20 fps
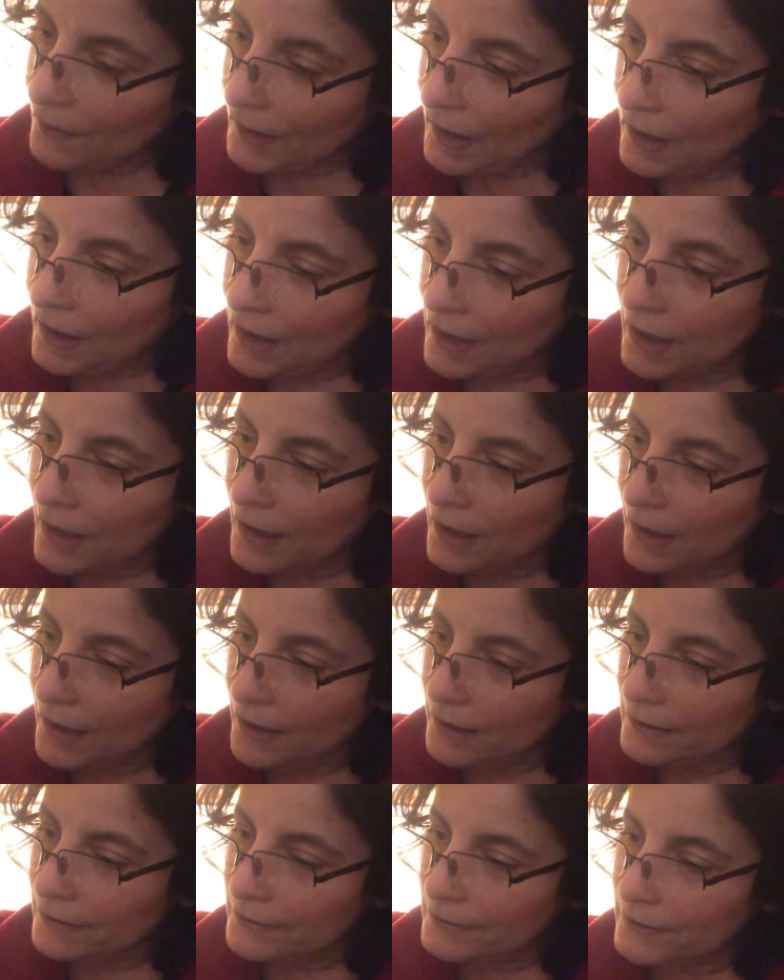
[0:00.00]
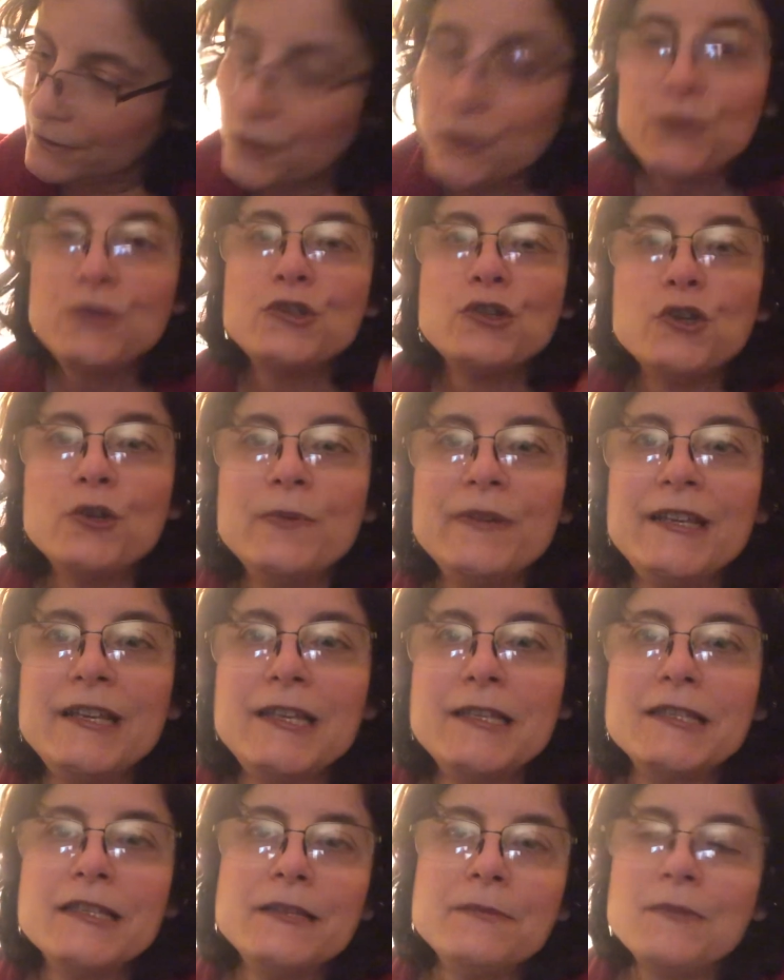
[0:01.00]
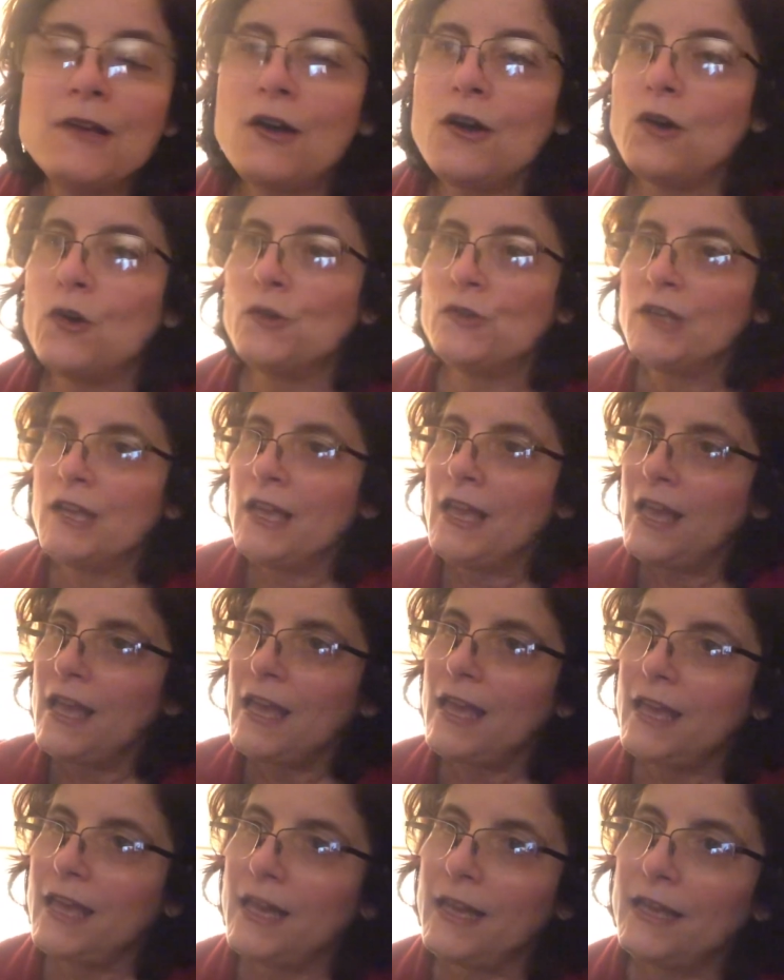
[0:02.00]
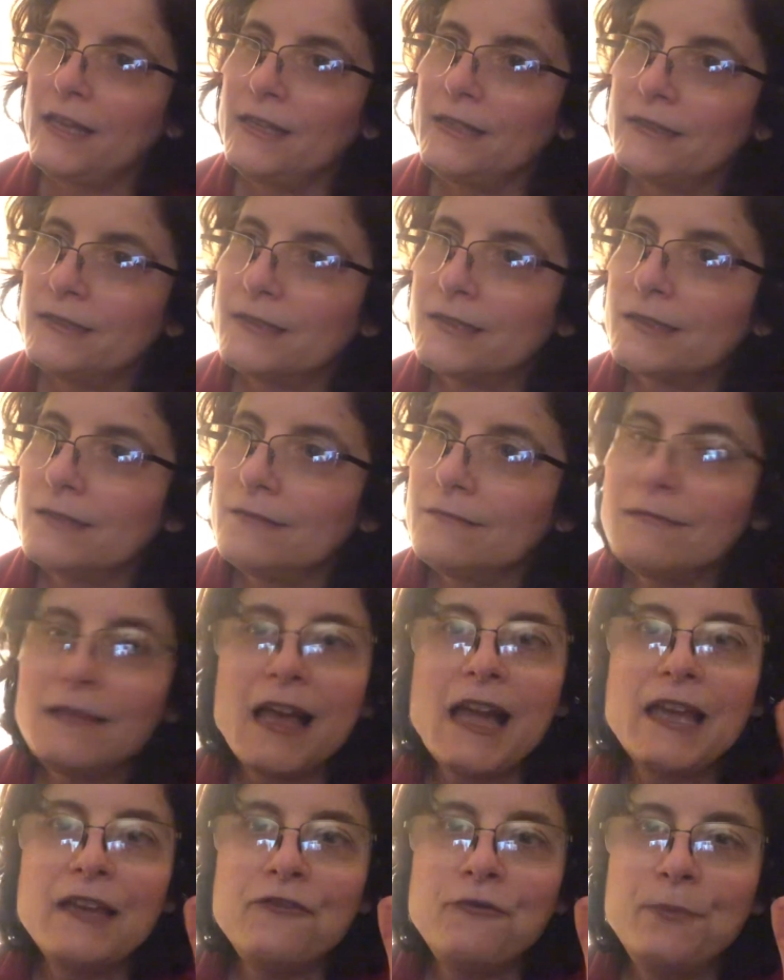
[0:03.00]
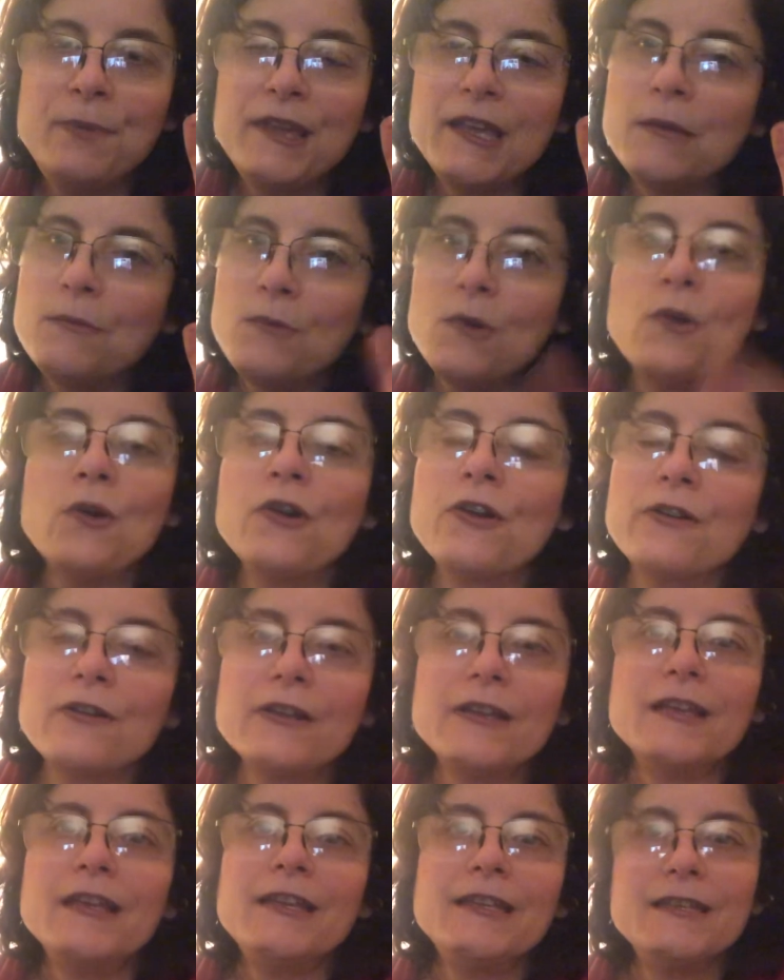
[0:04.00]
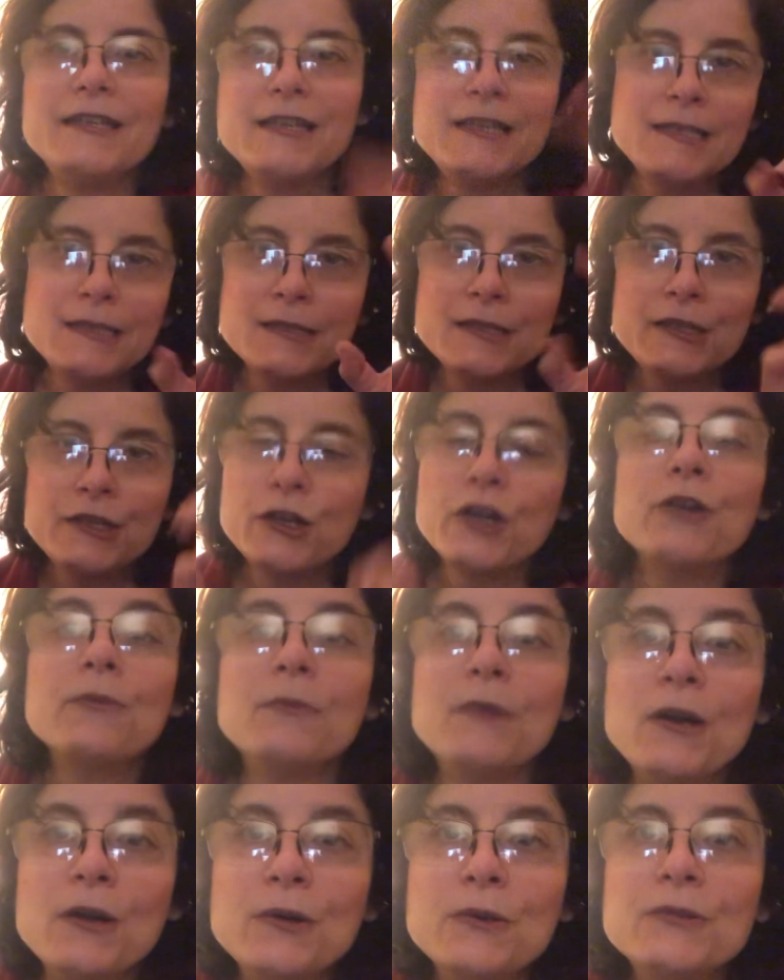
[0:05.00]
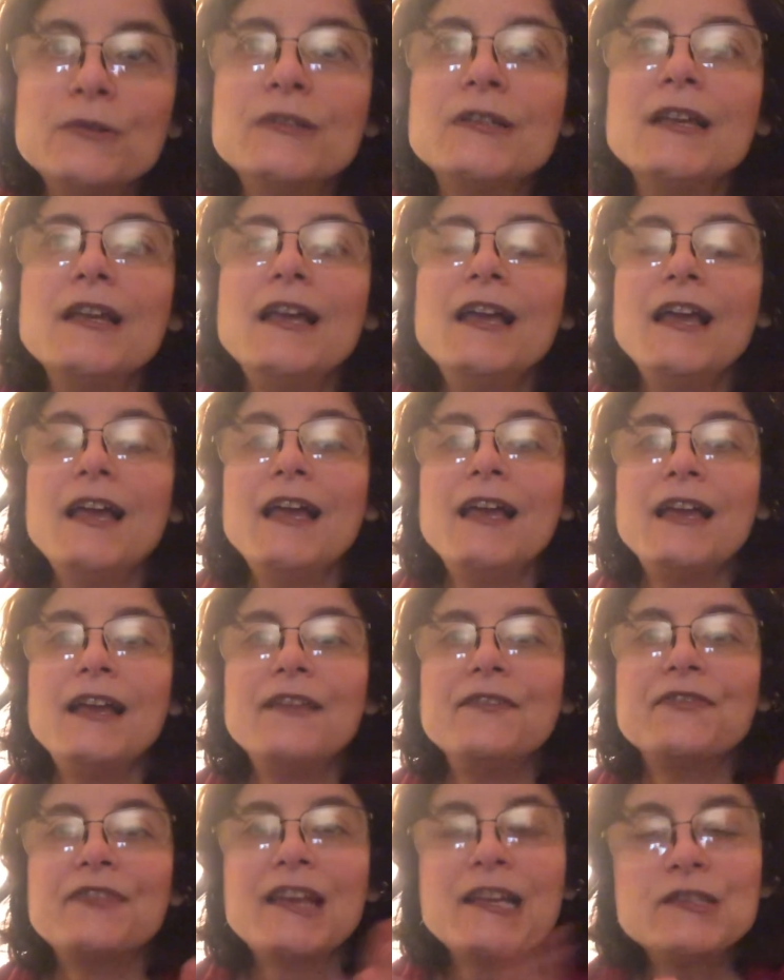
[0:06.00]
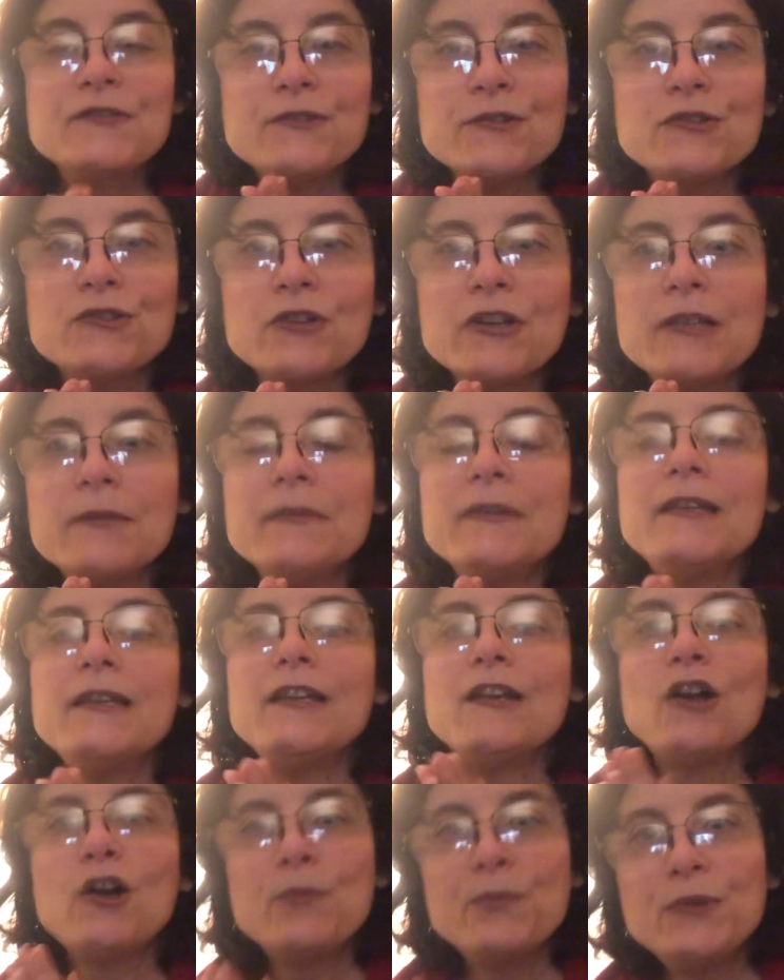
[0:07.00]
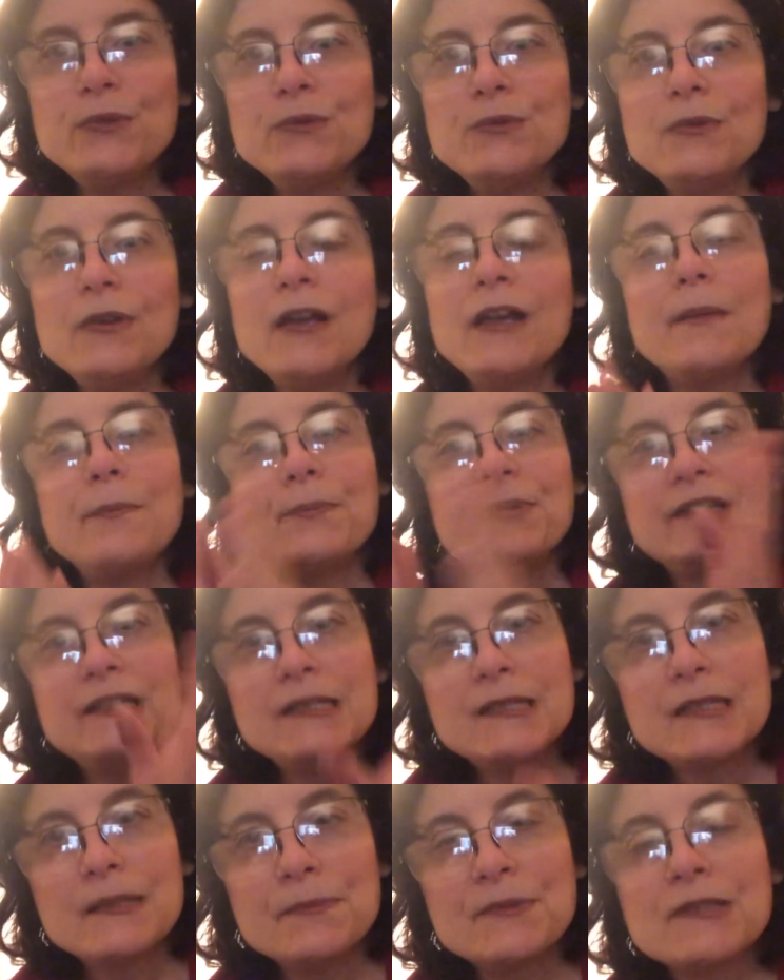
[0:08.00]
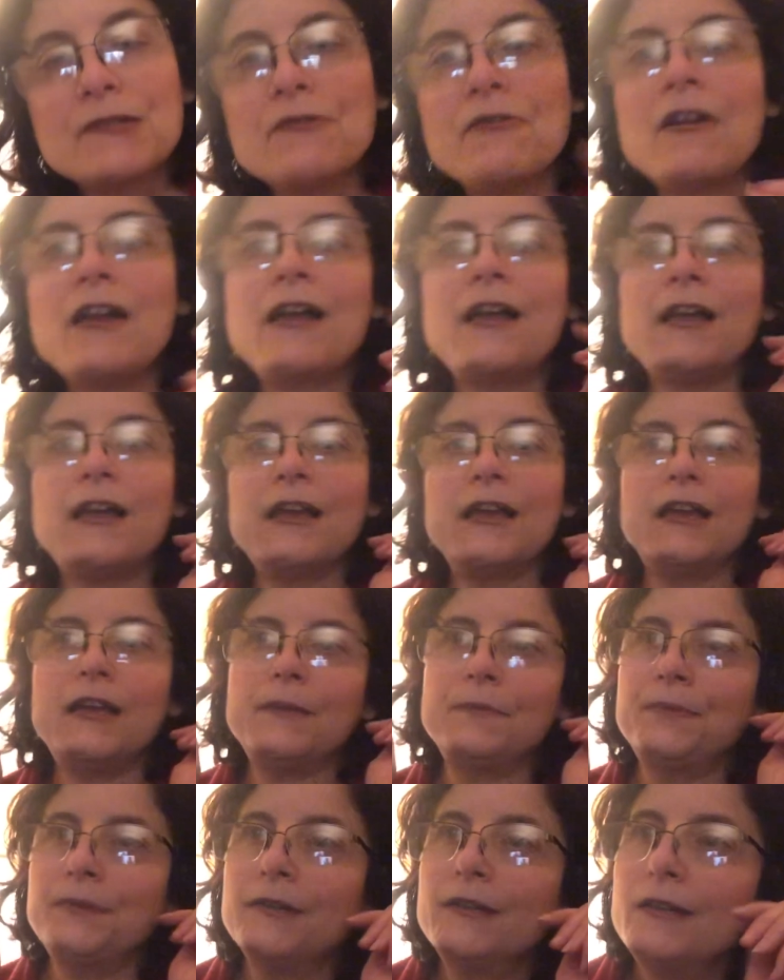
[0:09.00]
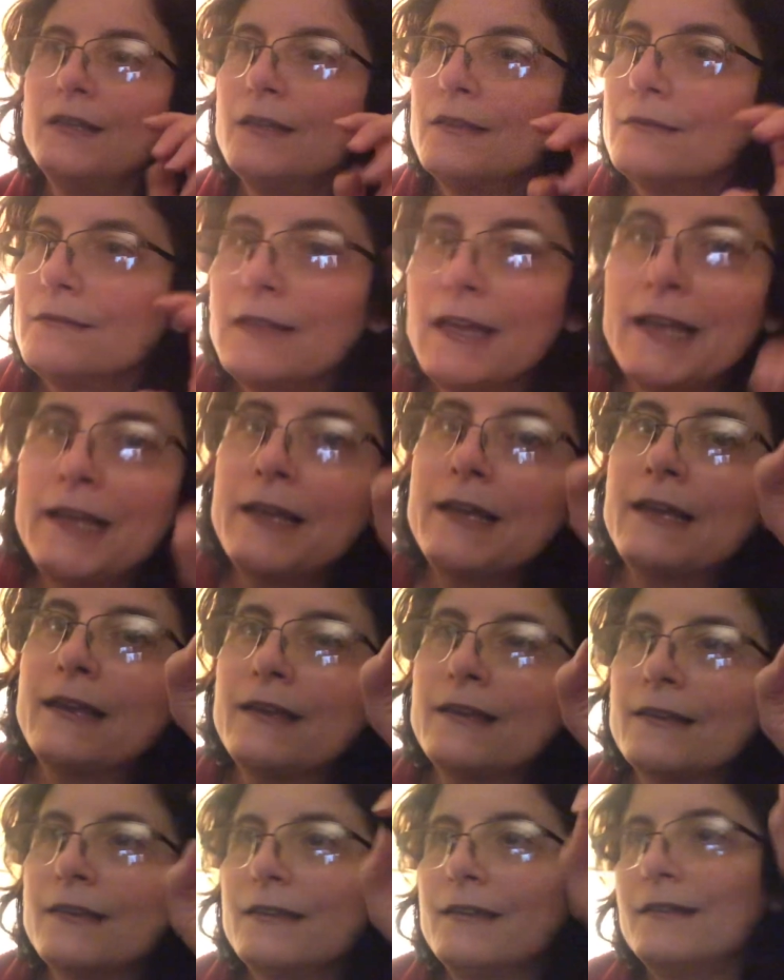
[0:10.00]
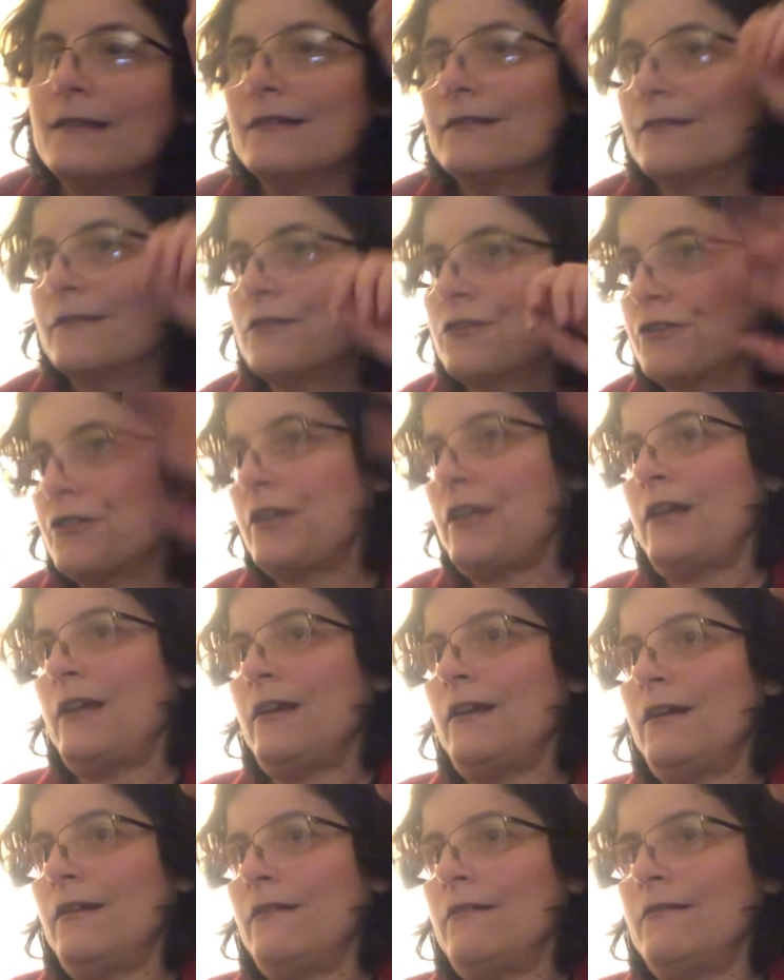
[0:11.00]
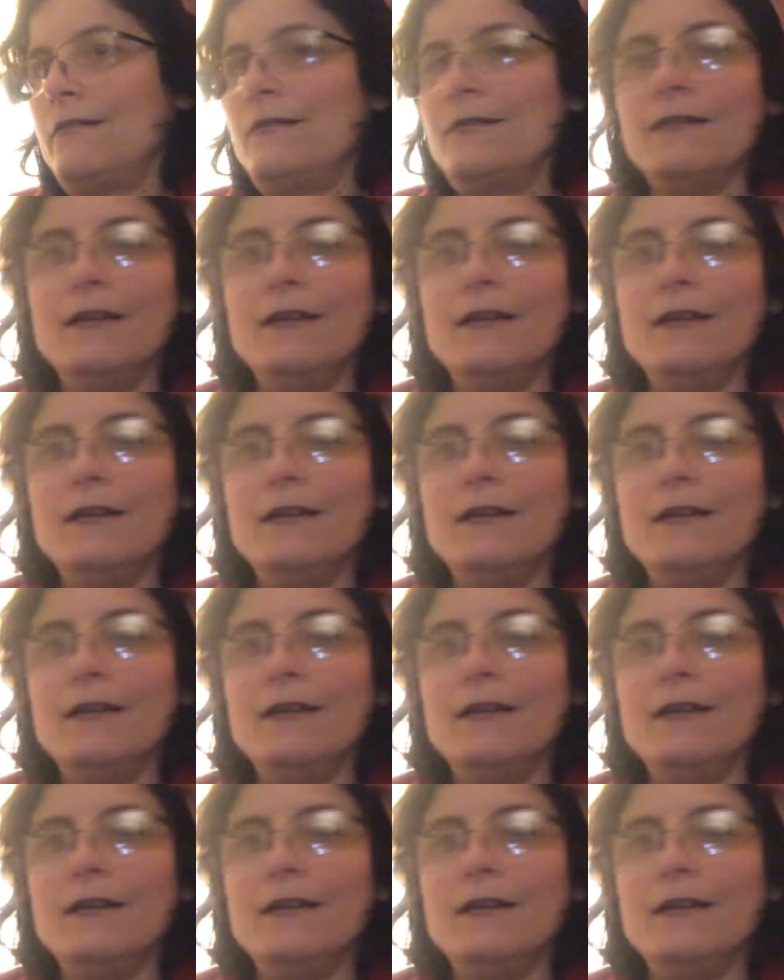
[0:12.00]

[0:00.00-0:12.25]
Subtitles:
YouTube in easy mode and life being more in easier mode. And thanks for joining me. I hope you please subscribe, like, share,